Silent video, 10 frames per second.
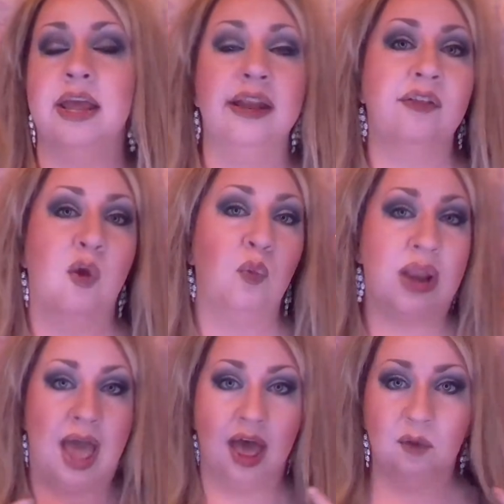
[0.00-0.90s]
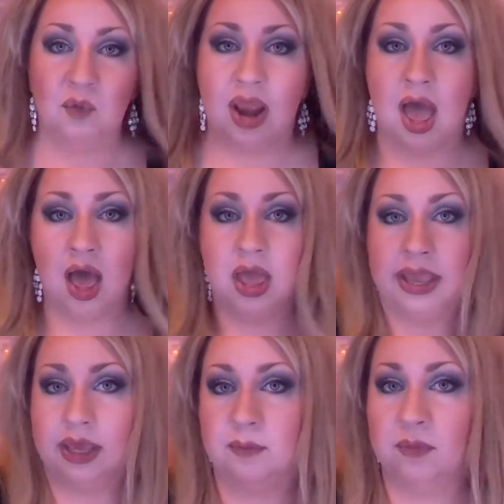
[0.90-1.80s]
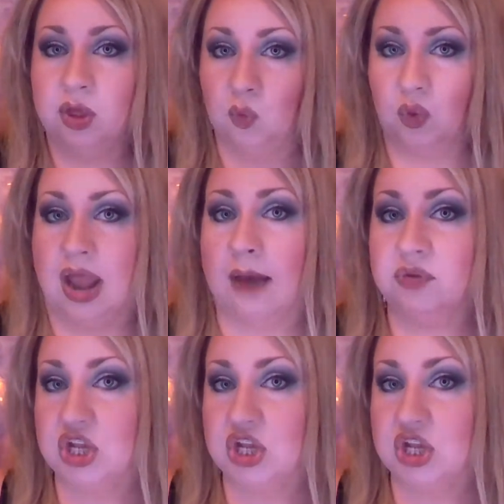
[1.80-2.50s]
And so when I'm